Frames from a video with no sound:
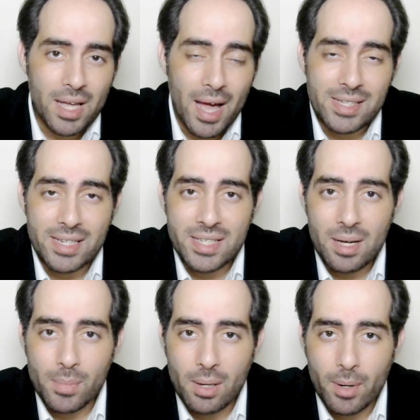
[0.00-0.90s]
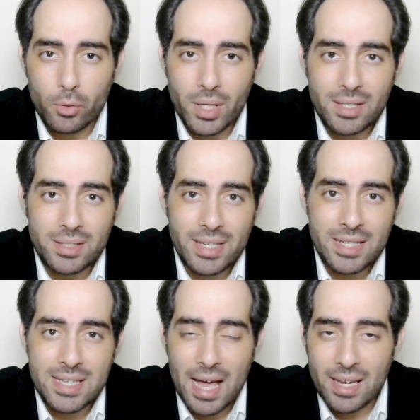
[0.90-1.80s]
As an example about that
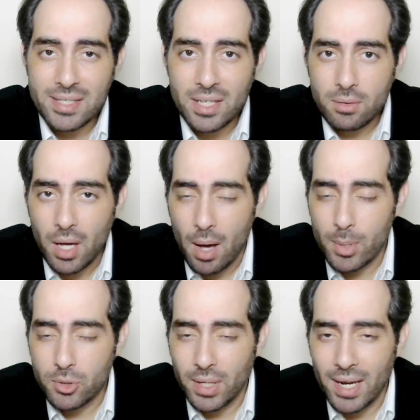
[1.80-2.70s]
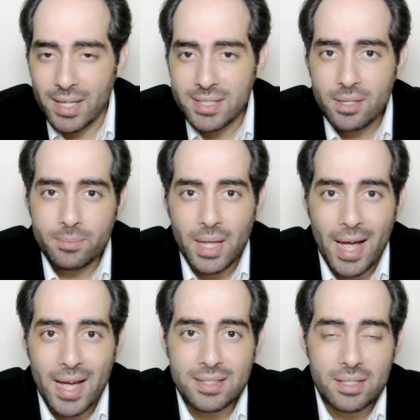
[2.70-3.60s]
is Alexa, Amazon Alexa,
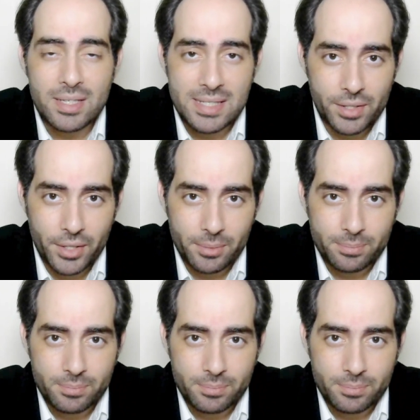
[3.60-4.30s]
and Siri.